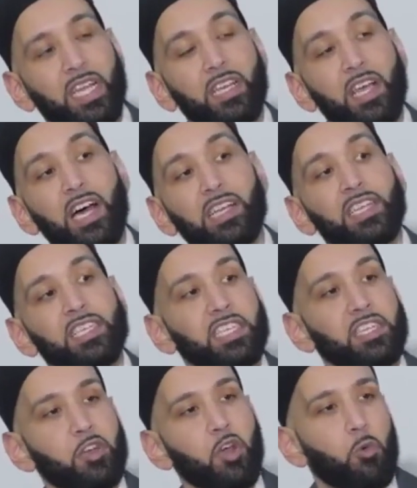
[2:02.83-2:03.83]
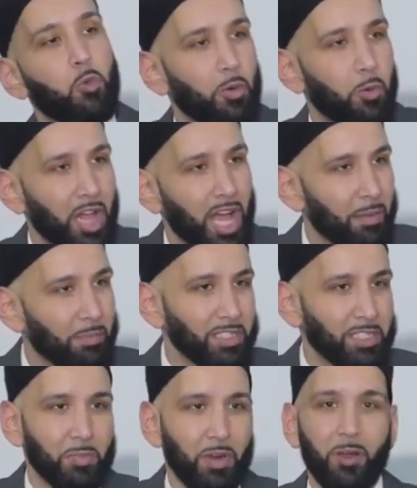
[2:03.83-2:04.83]
that said, God doesn't know what will happen
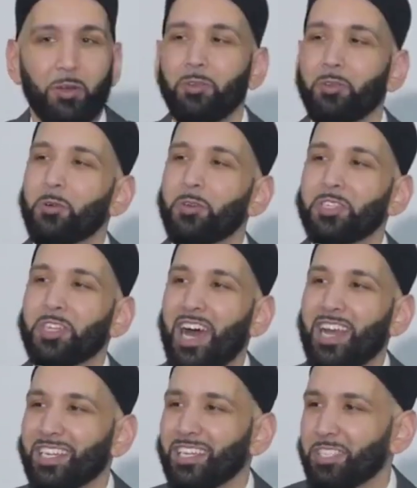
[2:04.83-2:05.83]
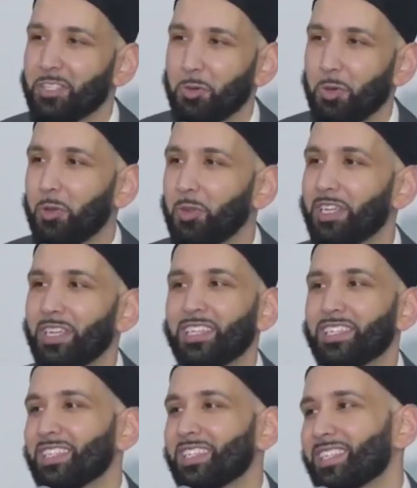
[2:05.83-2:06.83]
tomorrow, nor is God in control, and
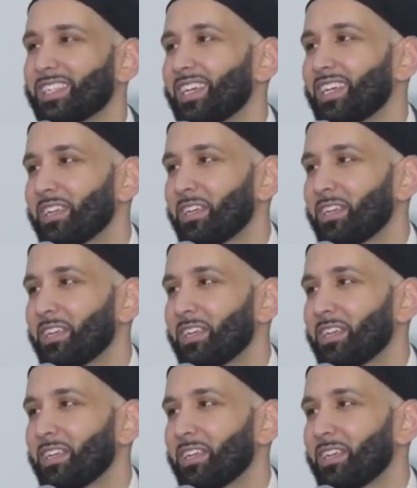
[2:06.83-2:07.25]
this is,